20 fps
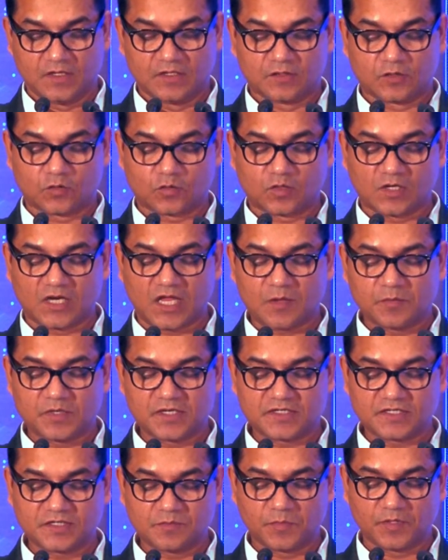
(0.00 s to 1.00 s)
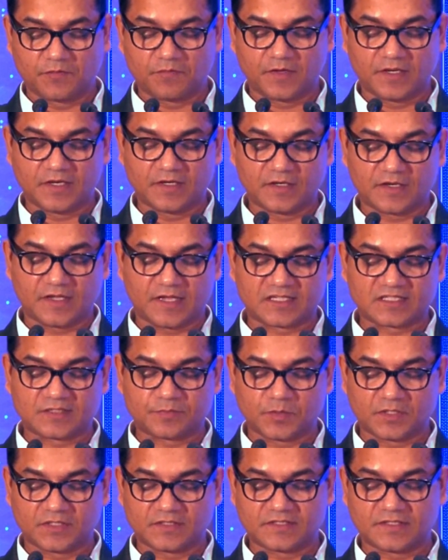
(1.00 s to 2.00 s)
The collaboration between
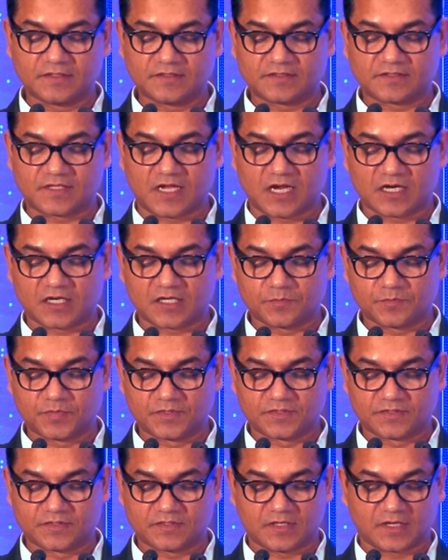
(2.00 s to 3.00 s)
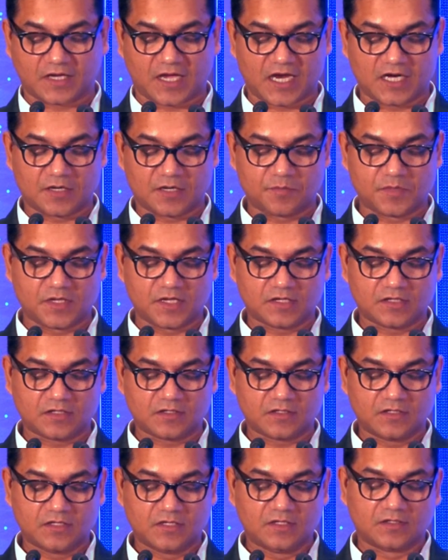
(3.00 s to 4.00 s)
experts in startups,
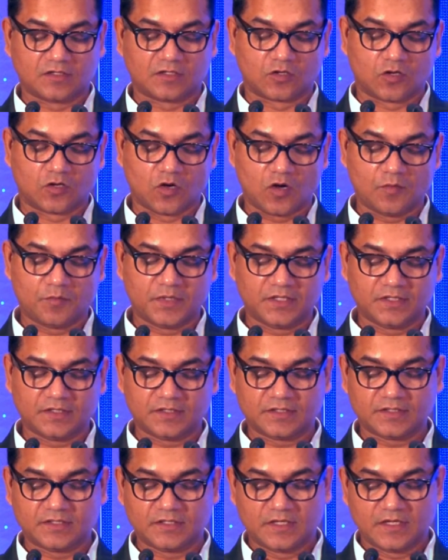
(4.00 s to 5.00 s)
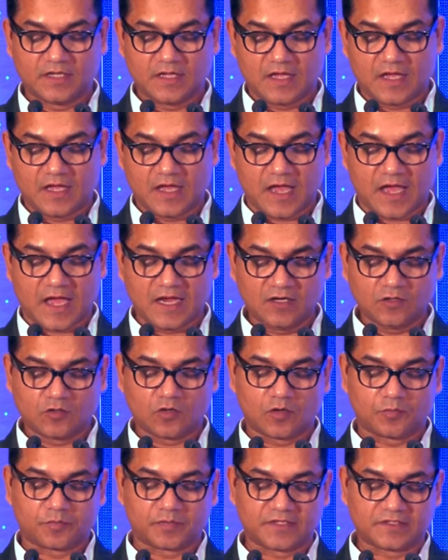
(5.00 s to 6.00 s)
academia, the government, and
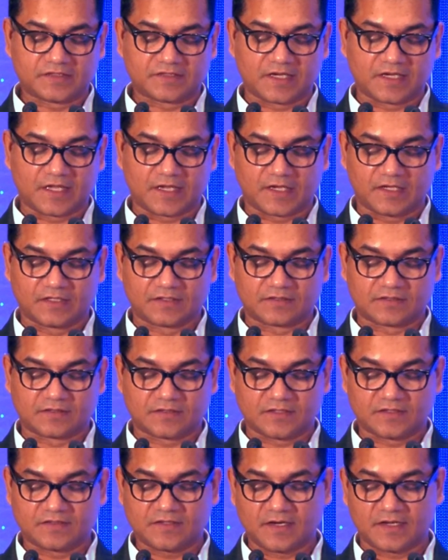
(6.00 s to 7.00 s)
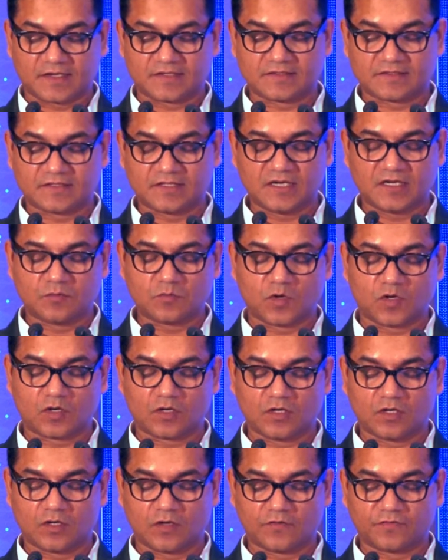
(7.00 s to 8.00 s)
corporates like us is an excellent
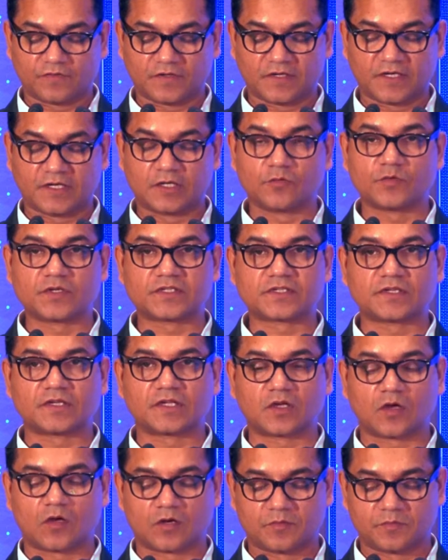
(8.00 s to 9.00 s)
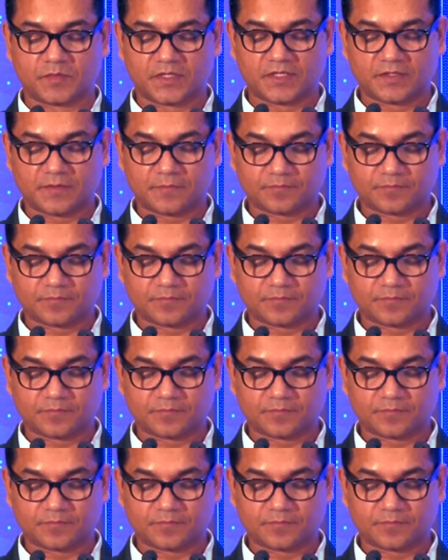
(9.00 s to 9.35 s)
model of an innovation economy.